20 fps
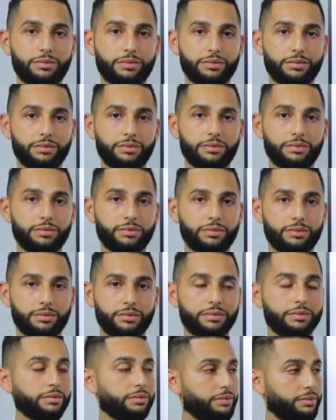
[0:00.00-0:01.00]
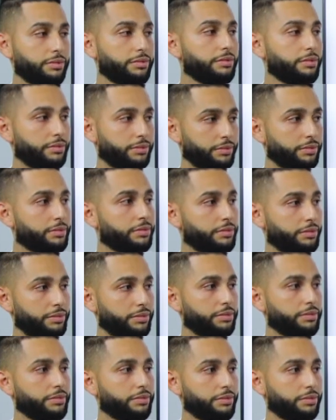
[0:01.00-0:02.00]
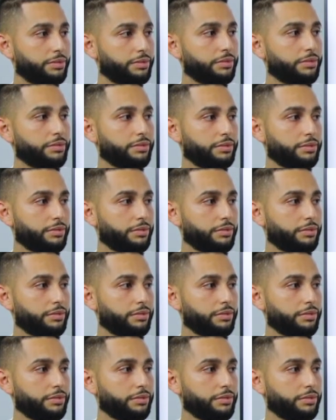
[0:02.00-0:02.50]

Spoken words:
[no speech]